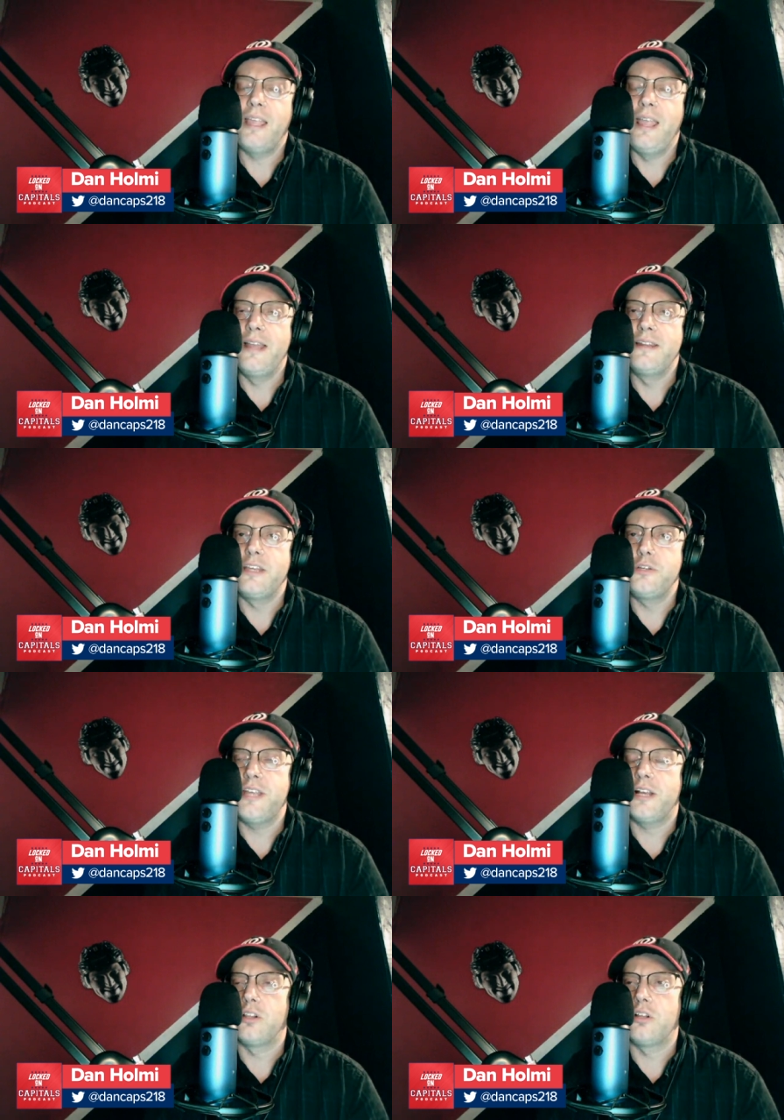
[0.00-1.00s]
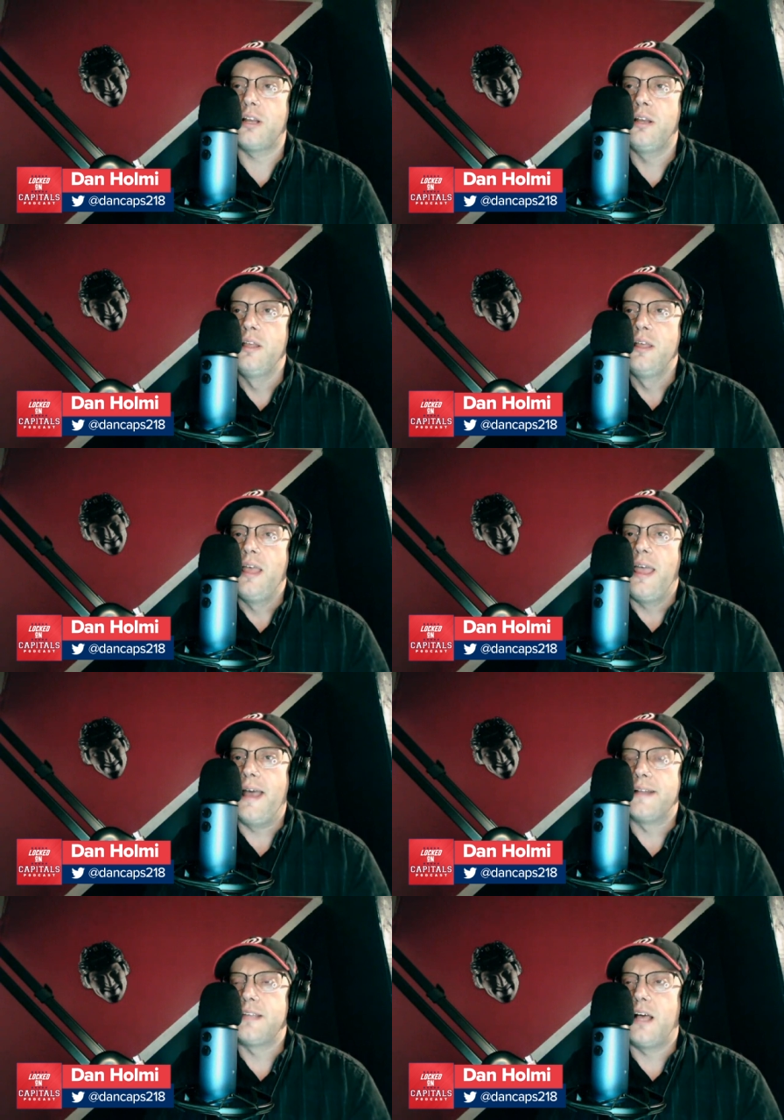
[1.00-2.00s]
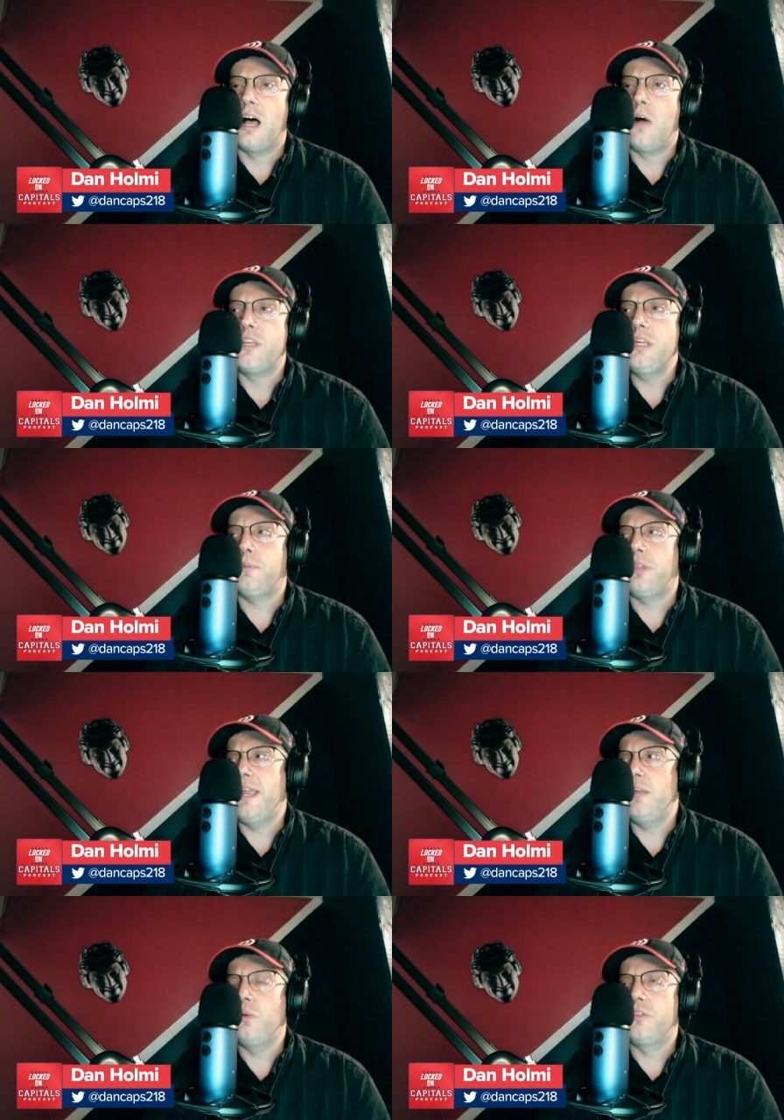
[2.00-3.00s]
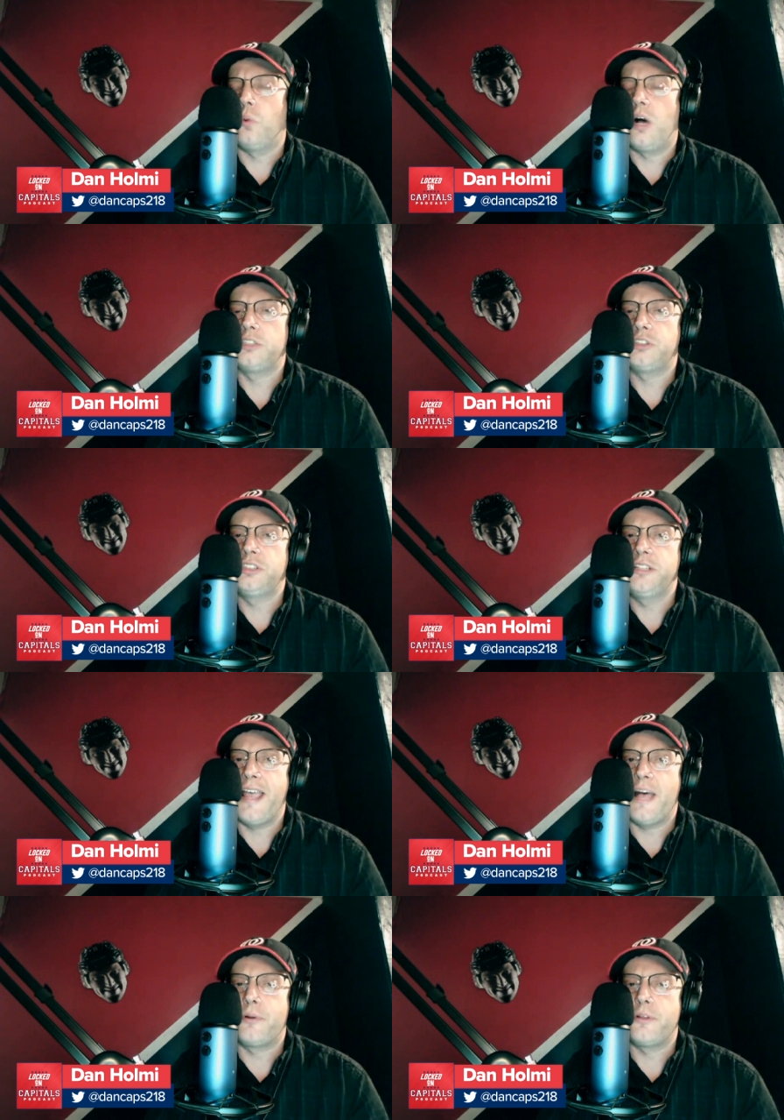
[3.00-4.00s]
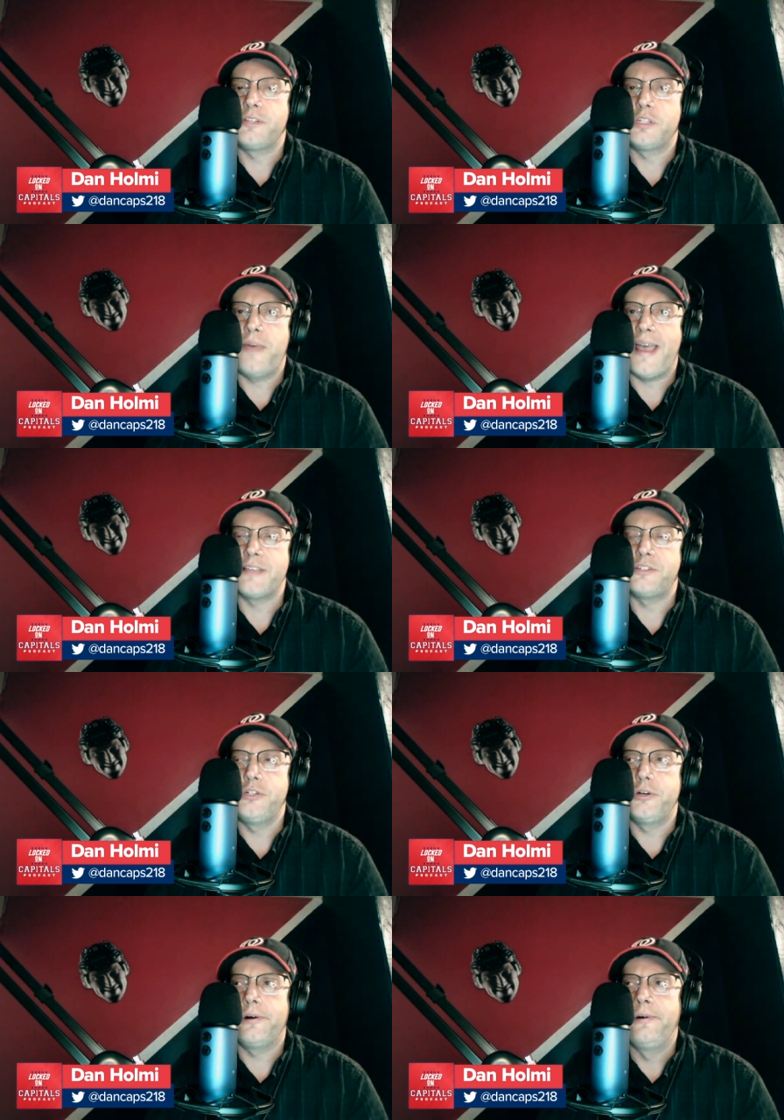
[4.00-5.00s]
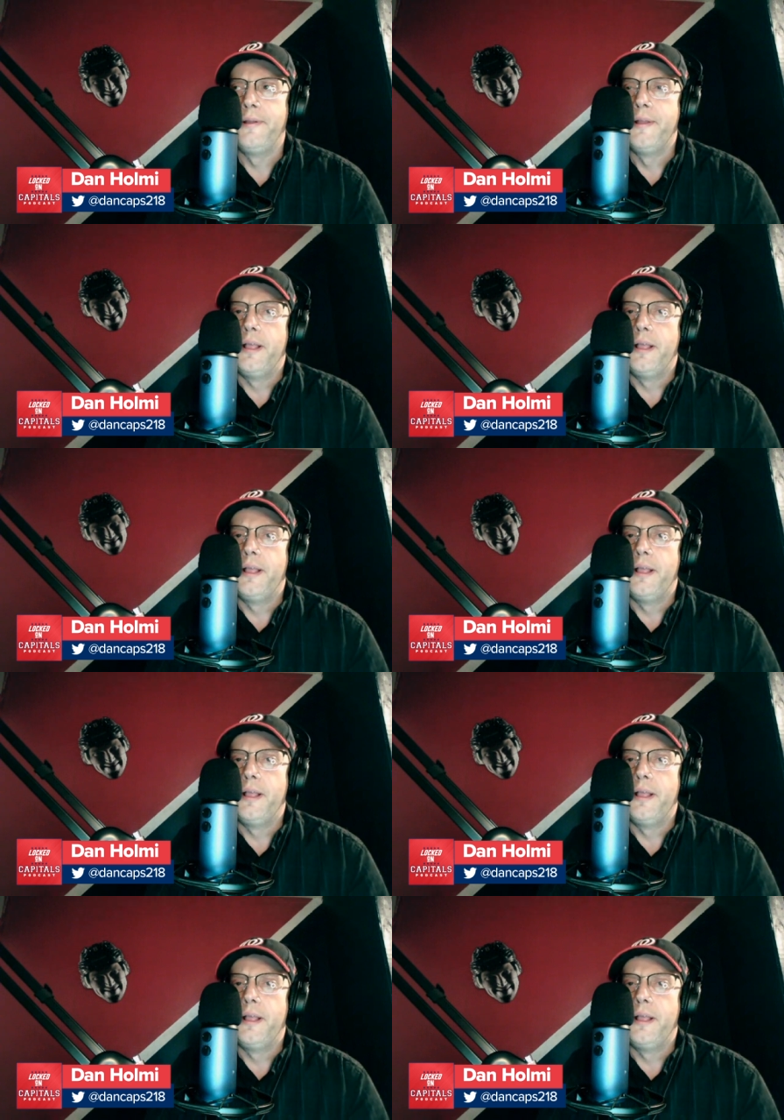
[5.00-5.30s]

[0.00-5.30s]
and you take a look at how he played with the Washington Capitals this past year.